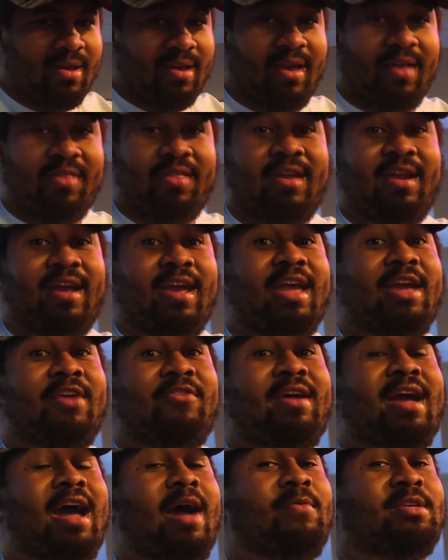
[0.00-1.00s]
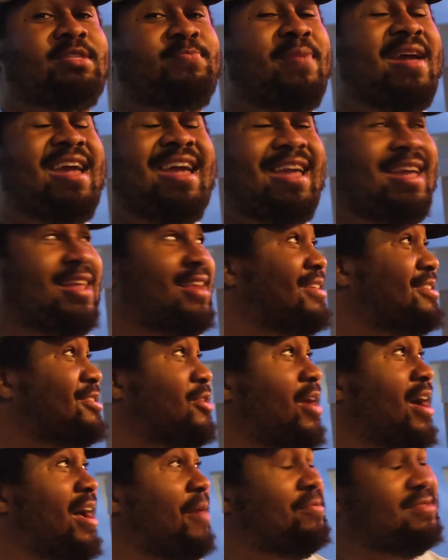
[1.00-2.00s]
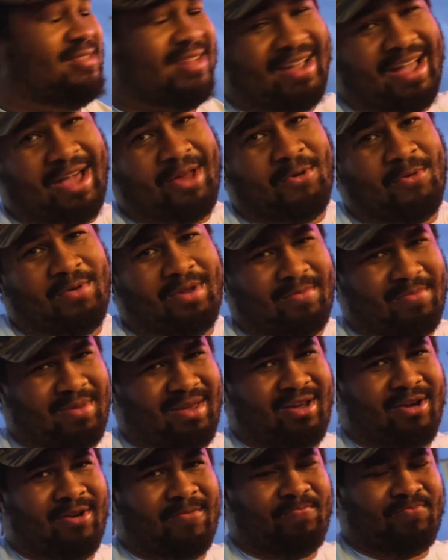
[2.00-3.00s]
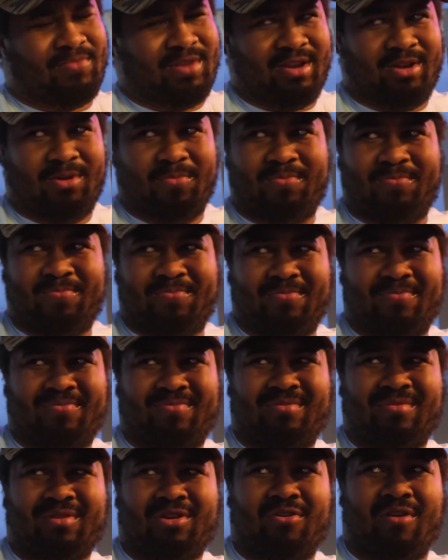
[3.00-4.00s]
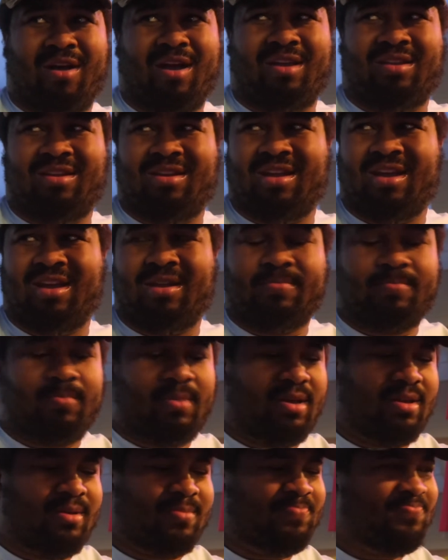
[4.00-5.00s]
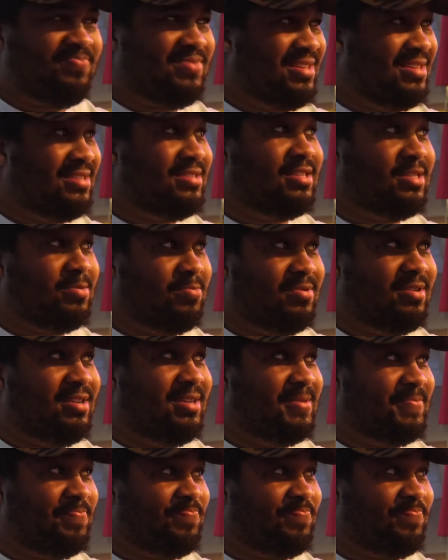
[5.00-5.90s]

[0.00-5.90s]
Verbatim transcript: And then an angry hot was pain, so I was like, I don't want to be, her, you know, crying tonight, but this is pretty.